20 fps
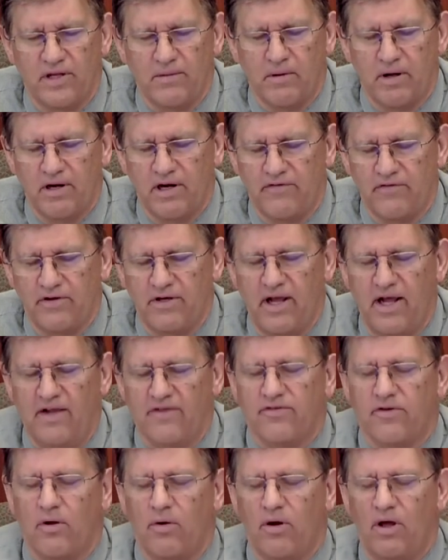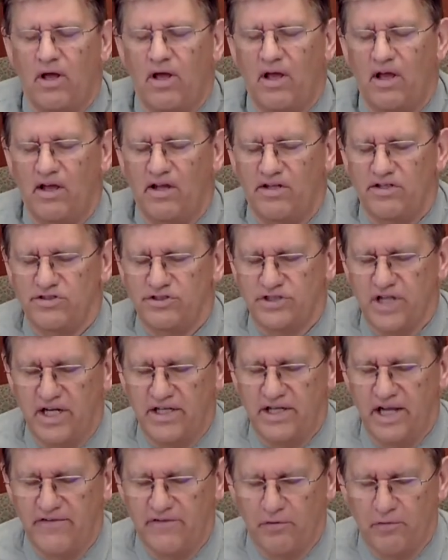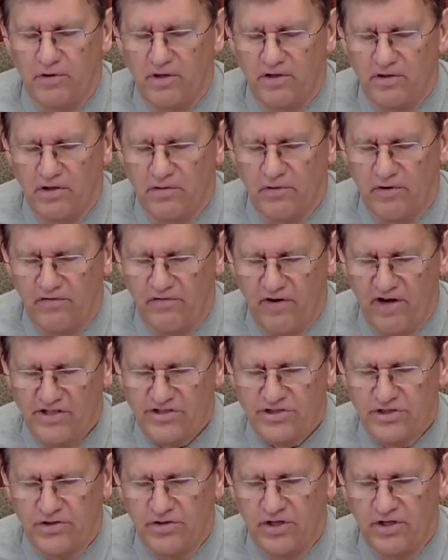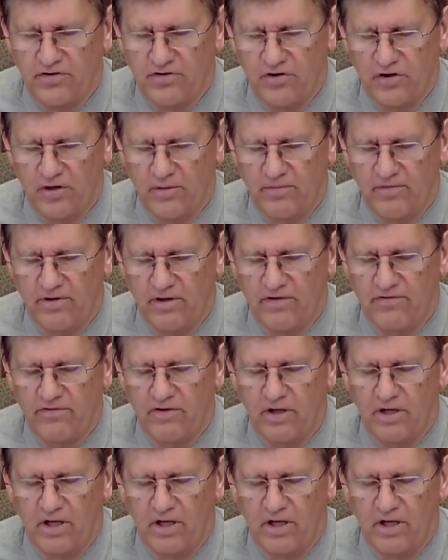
it every day. So Jen gave a really good refresher in terms of